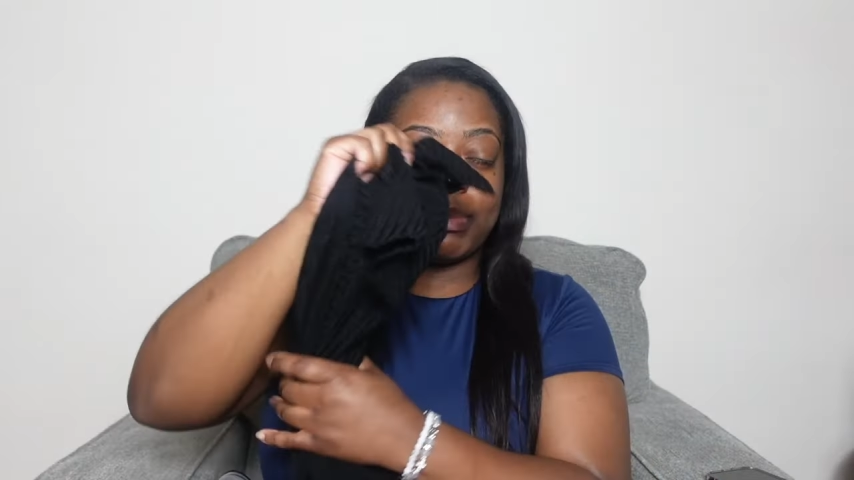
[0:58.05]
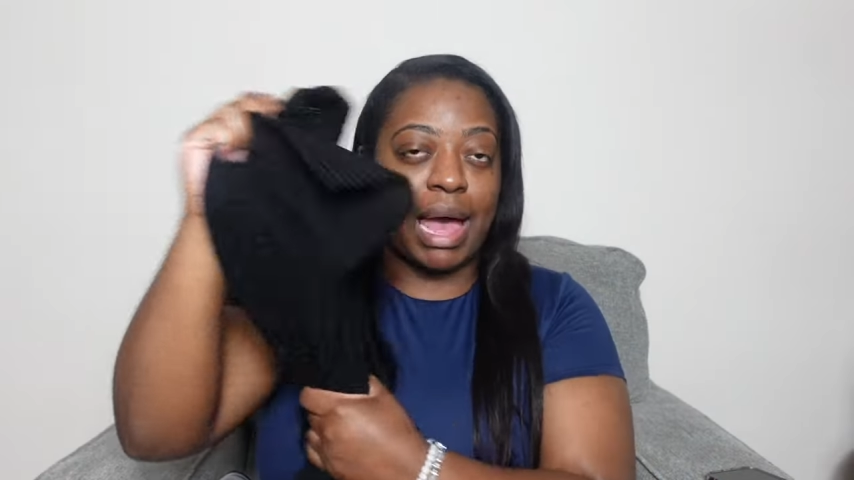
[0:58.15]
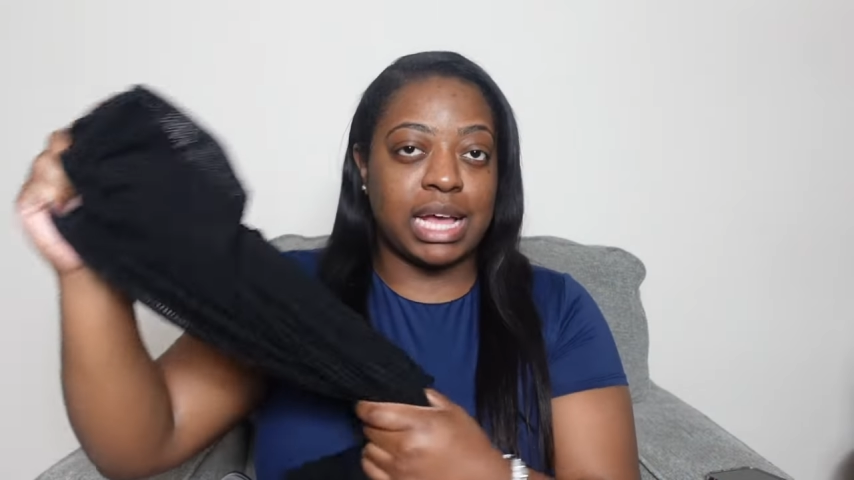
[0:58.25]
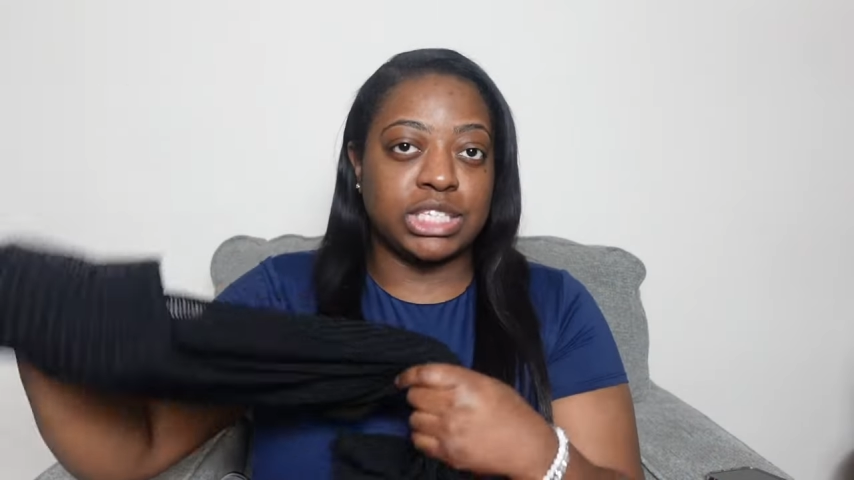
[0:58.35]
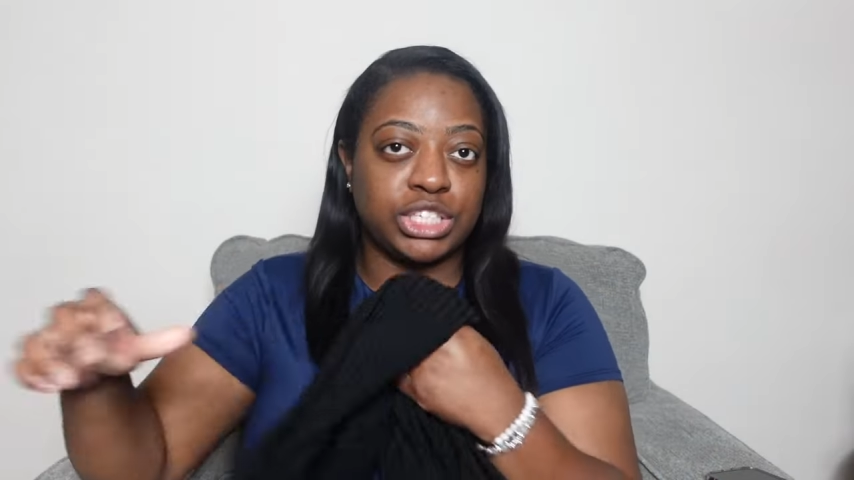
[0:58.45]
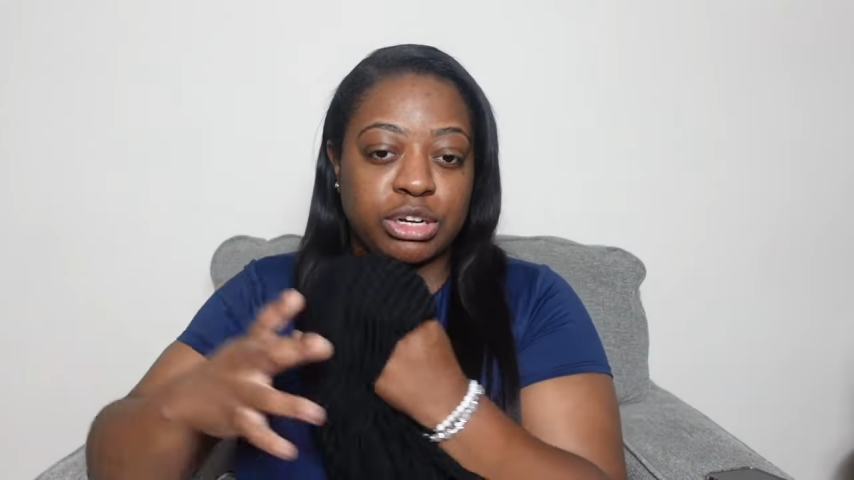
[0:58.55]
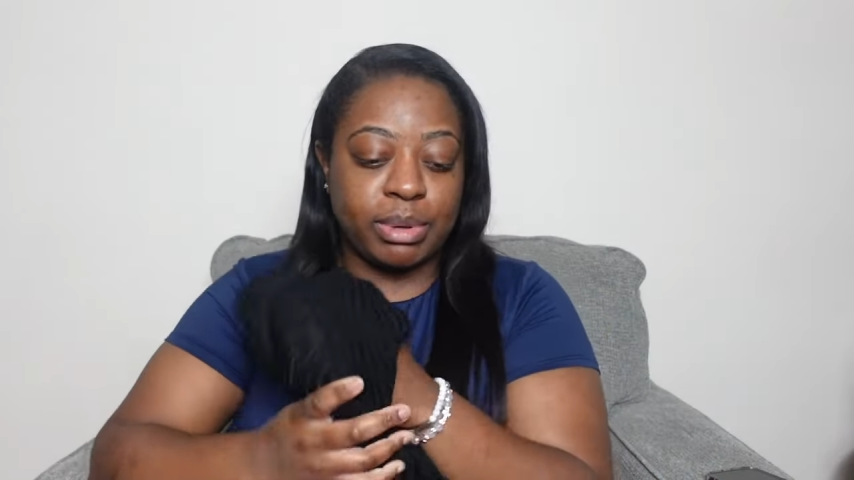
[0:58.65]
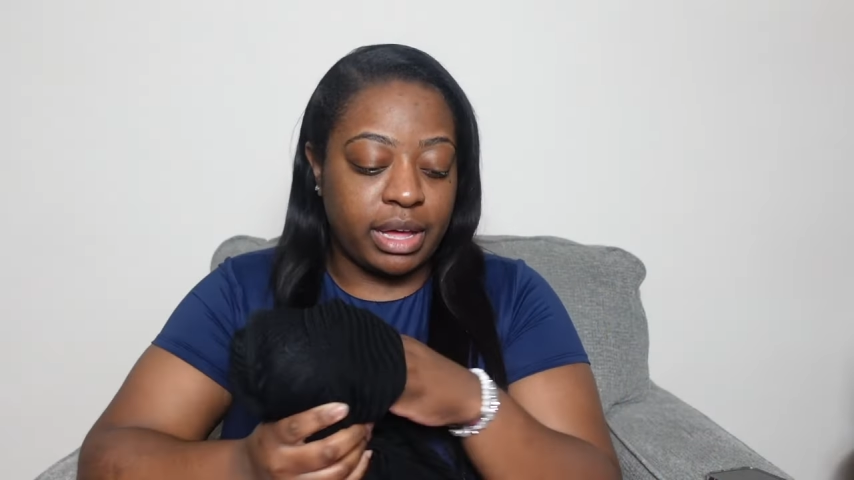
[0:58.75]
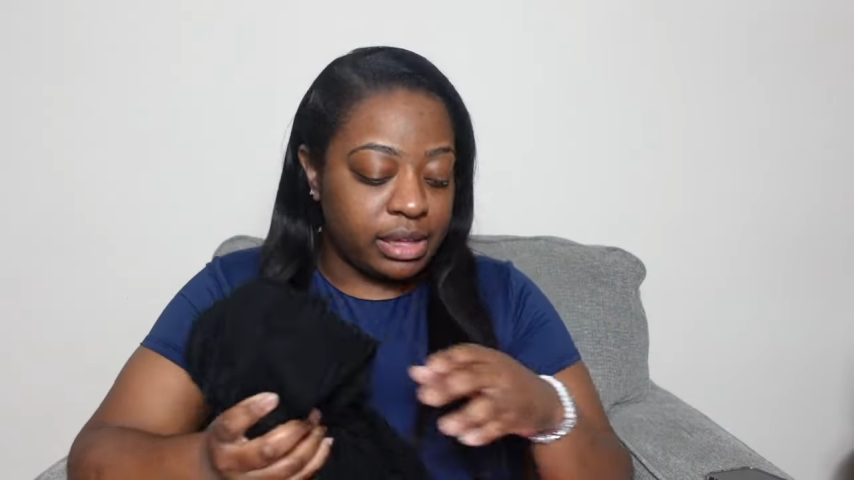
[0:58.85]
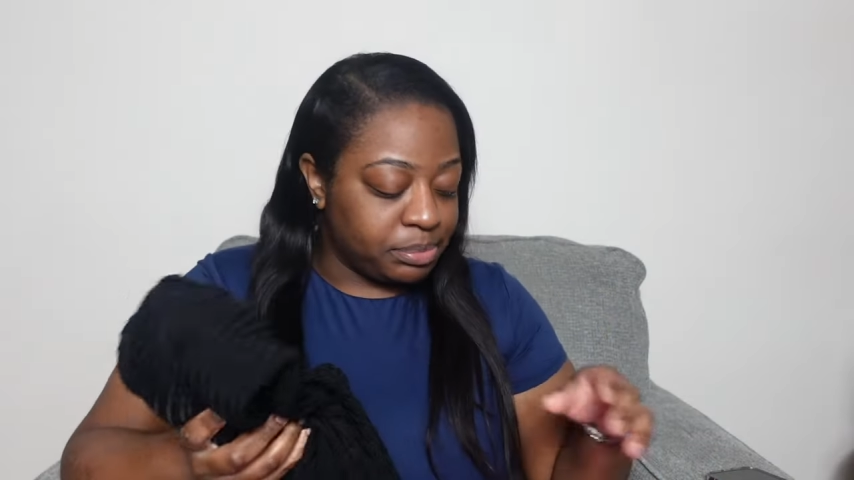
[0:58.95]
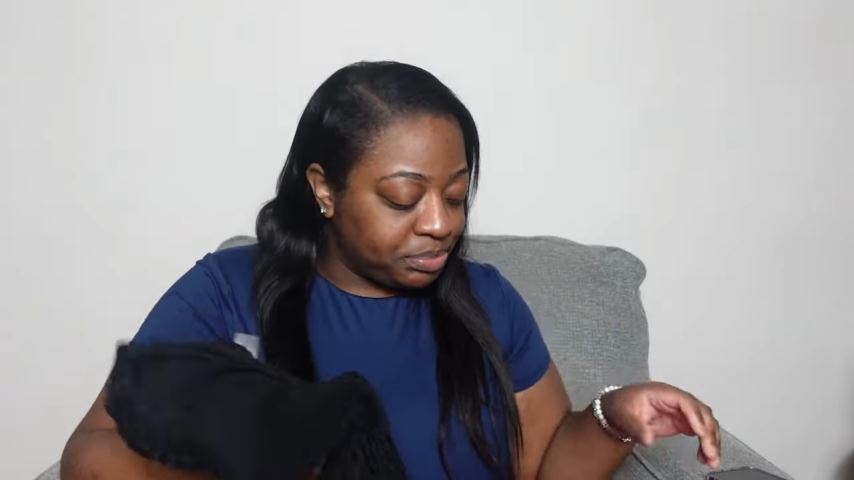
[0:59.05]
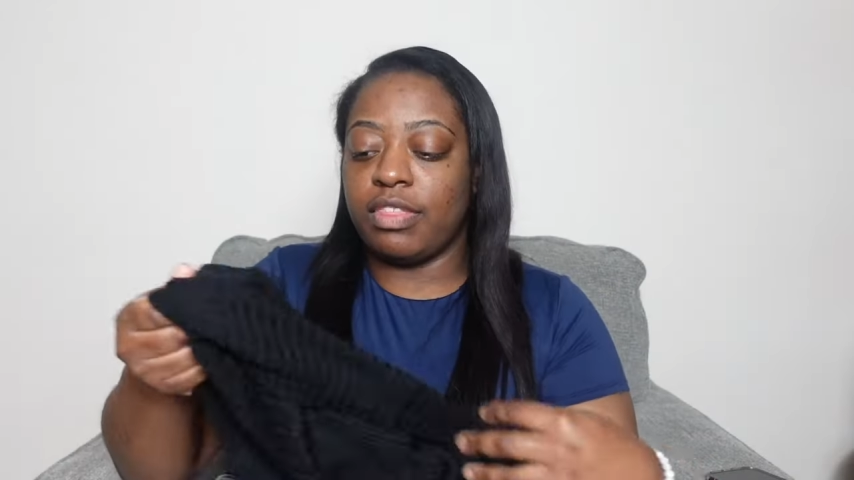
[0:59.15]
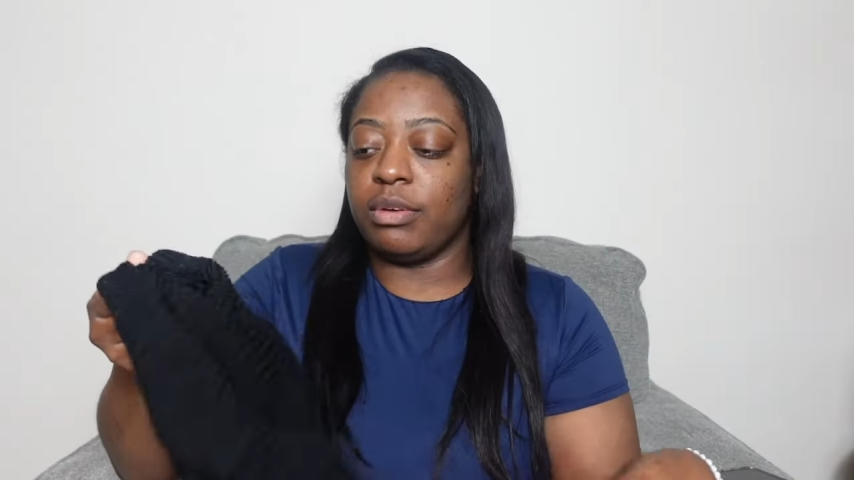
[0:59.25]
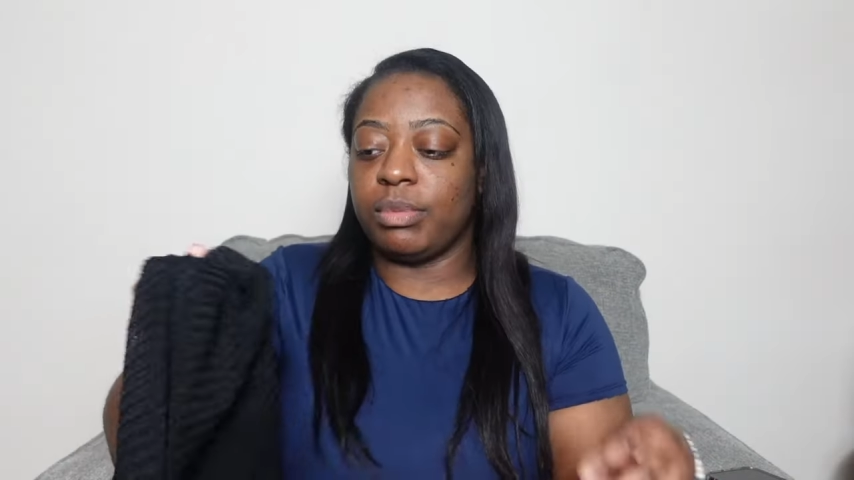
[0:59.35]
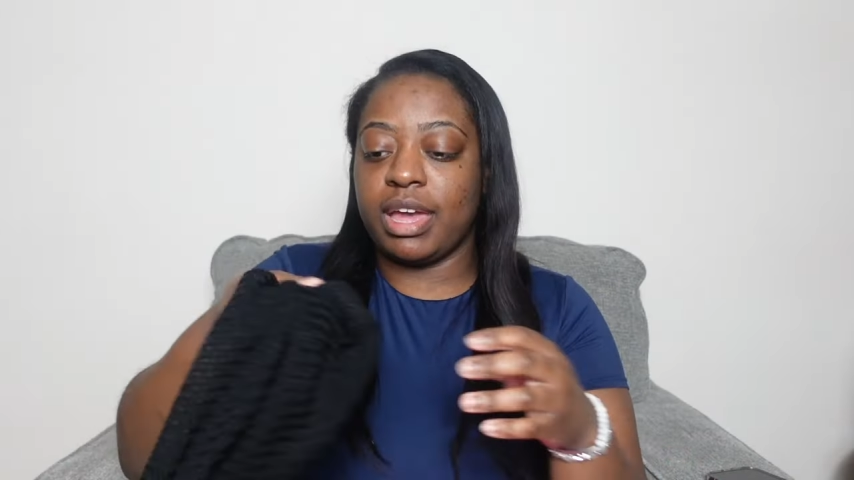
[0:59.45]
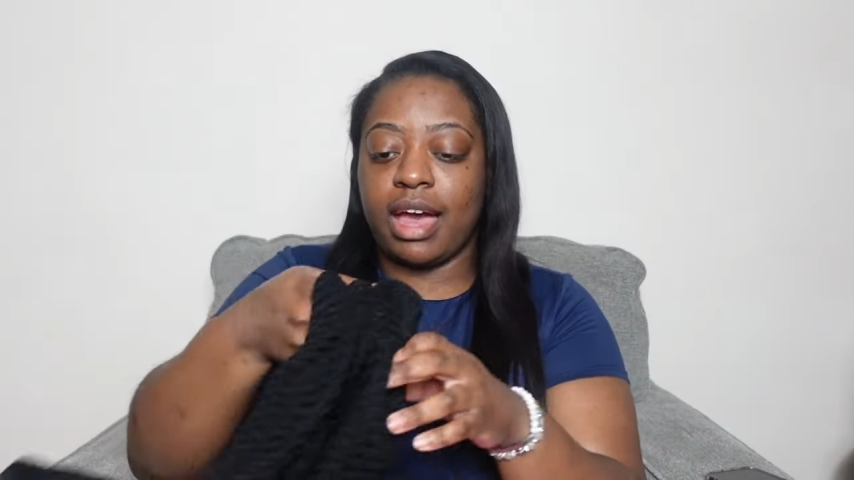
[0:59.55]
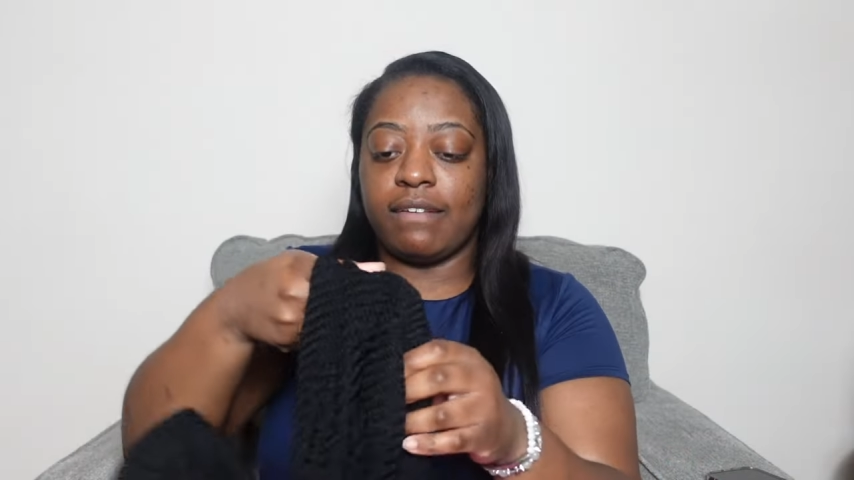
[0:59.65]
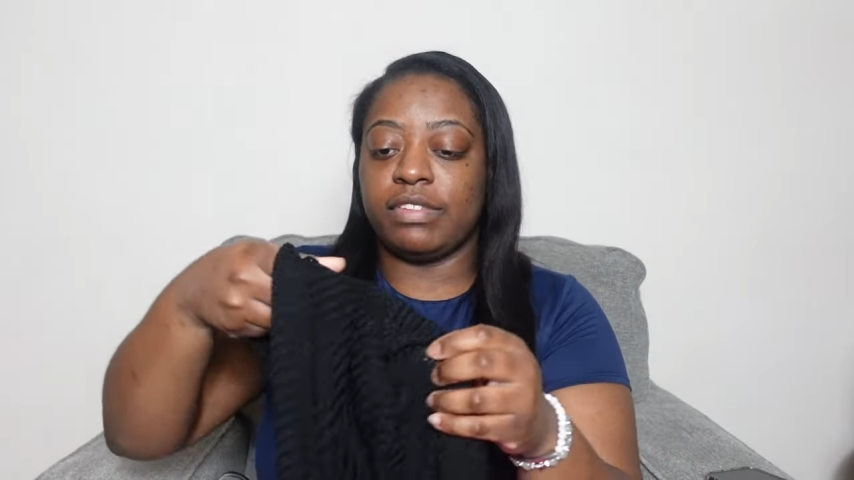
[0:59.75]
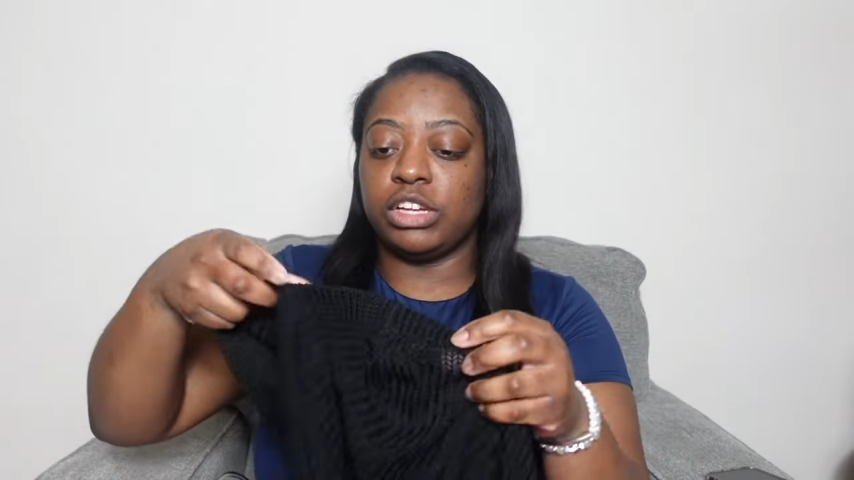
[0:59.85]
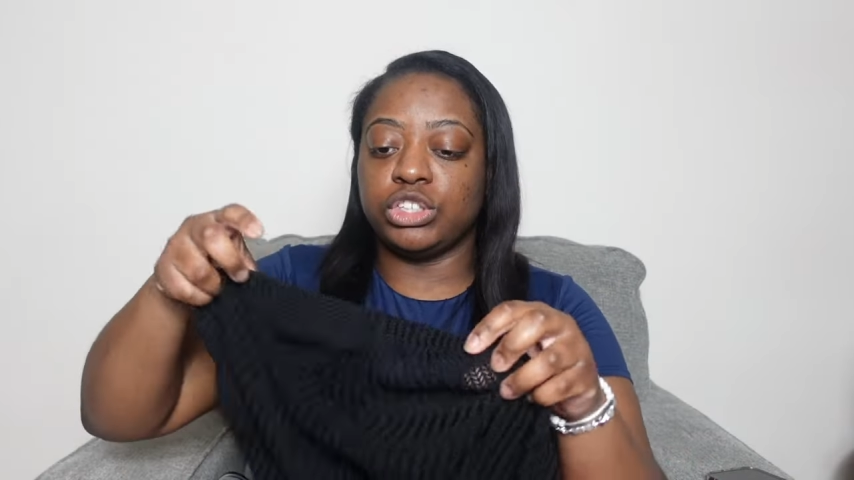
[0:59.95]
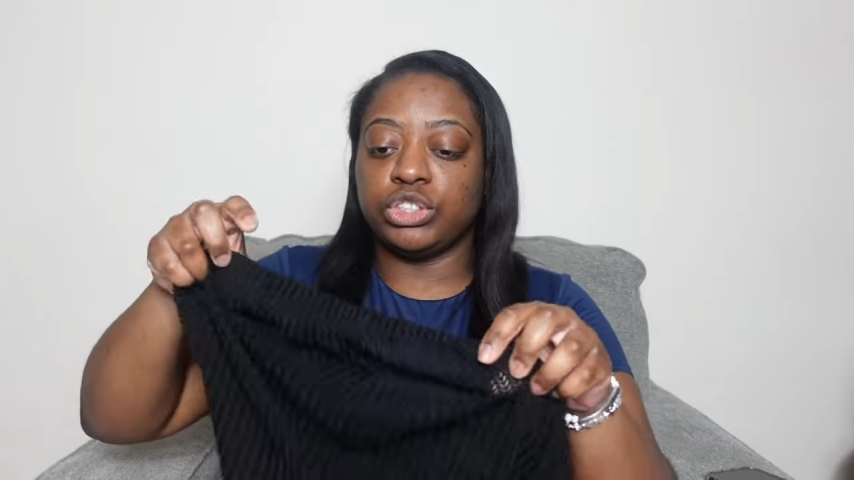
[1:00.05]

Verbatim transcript: past your butt. And then we have these